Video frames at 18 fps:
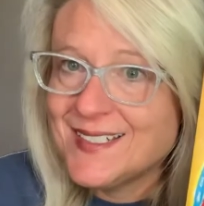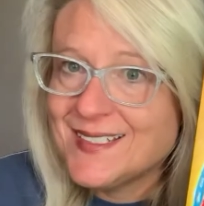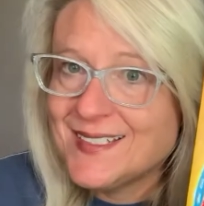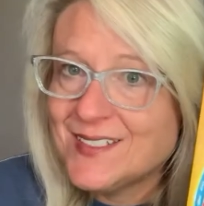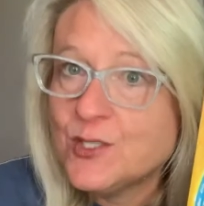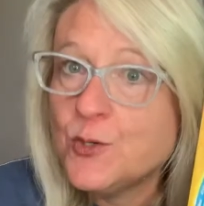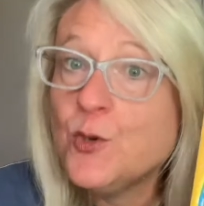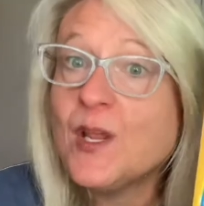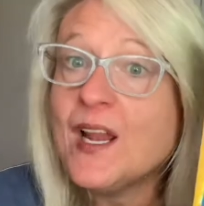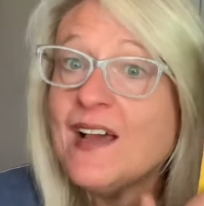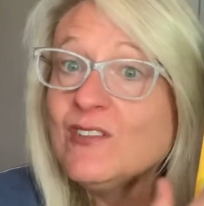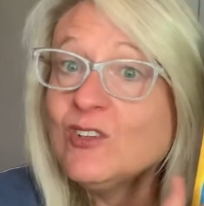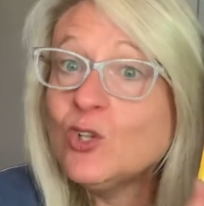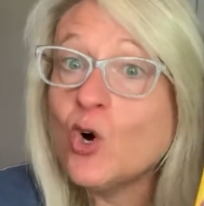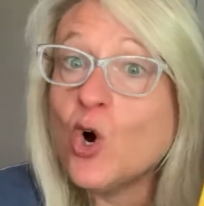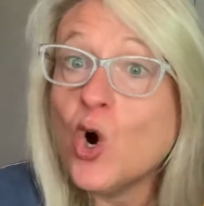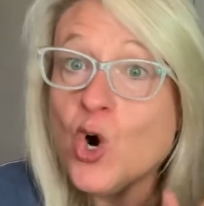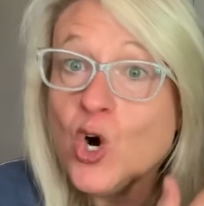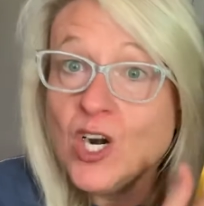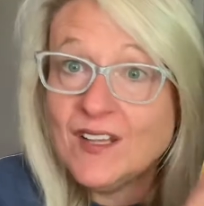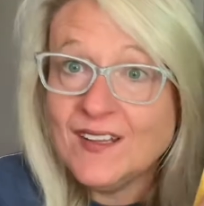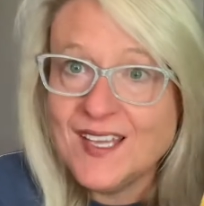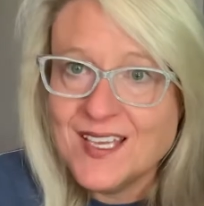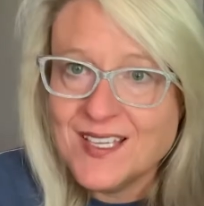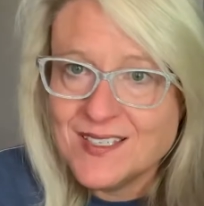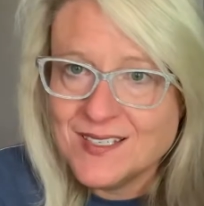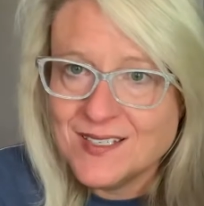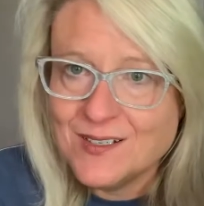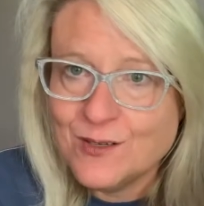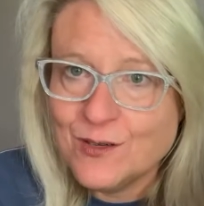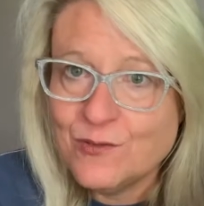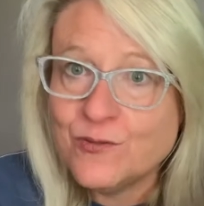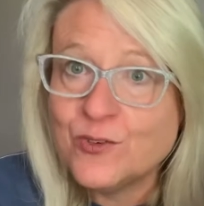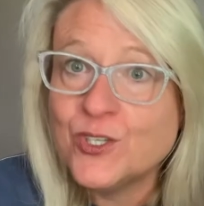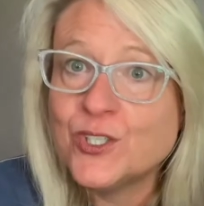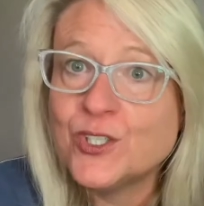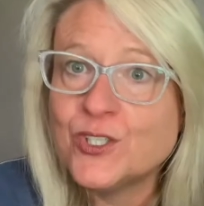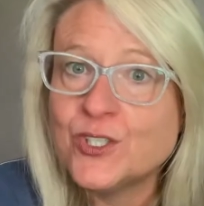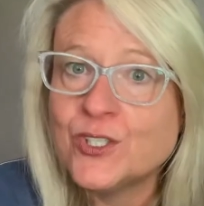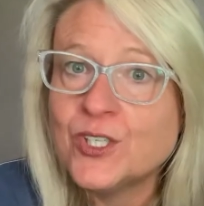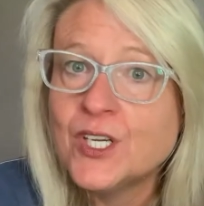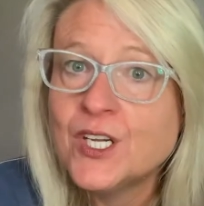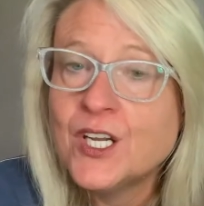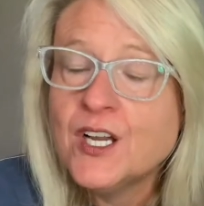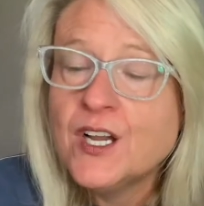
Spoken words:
So you can have a little art lesson for your